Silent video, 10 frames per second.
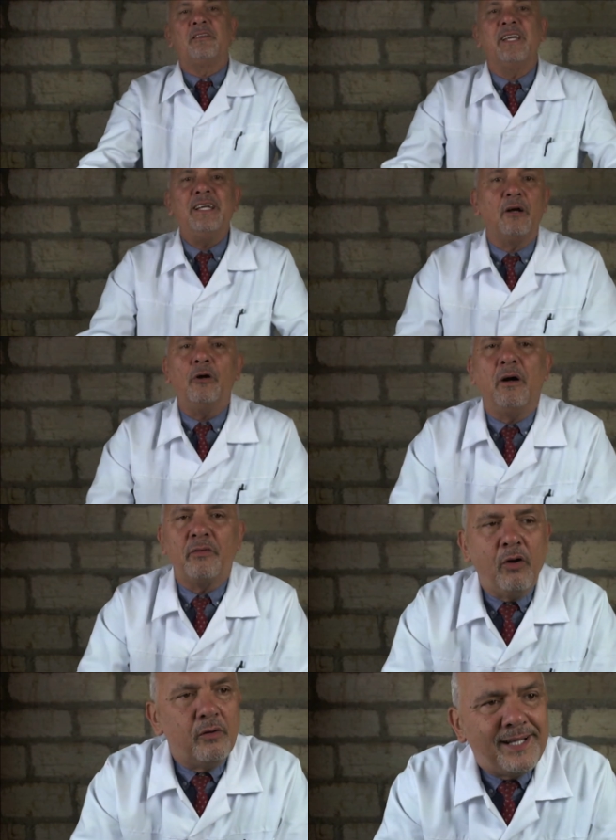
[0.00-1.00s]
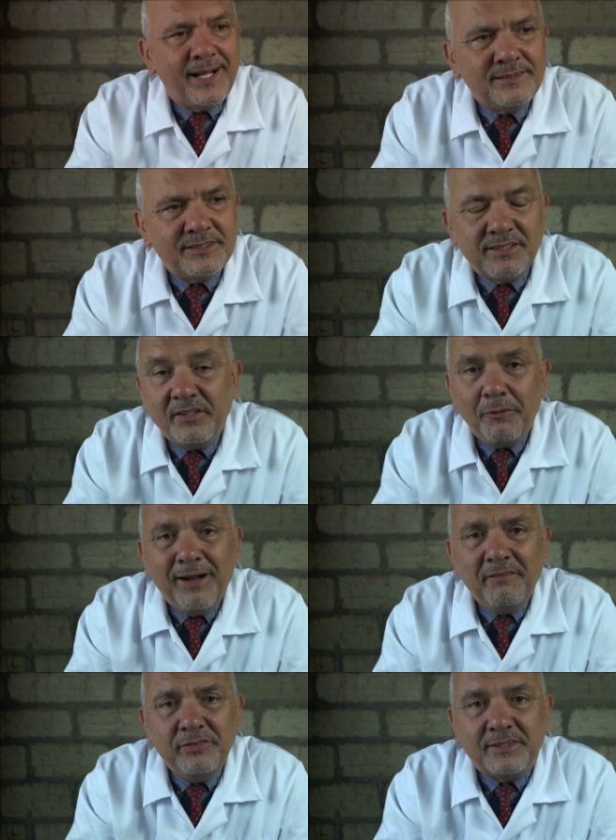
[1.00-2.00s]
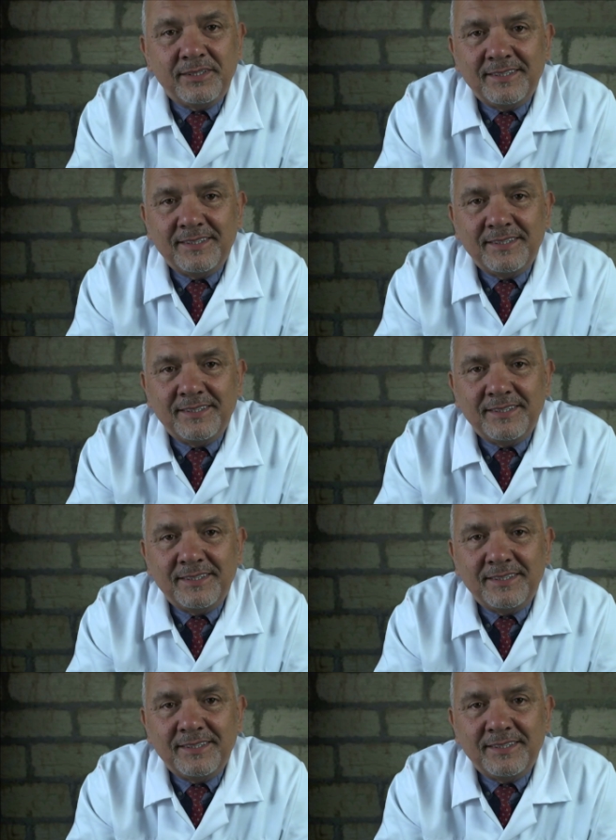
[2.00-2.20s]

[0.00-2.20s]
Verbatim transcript: think, oh, I've got cancer, and you haven't.